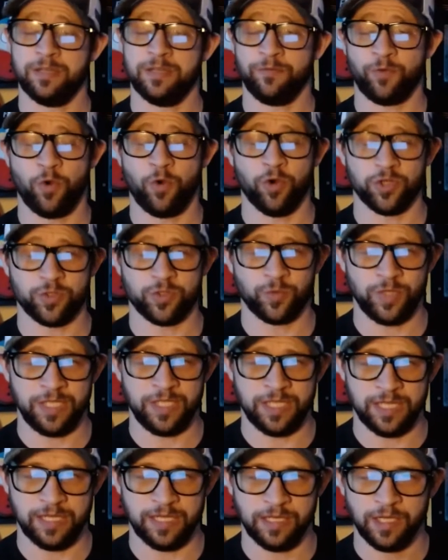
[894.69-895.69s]
And of course,
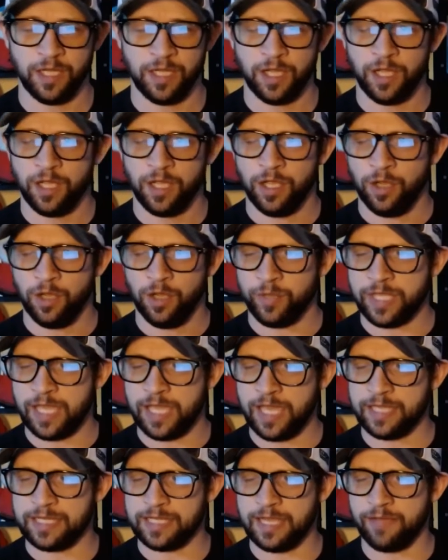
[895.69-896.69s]
we
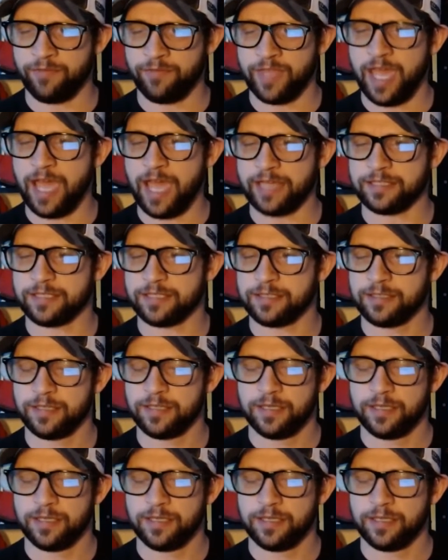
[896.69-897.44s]
can't have that.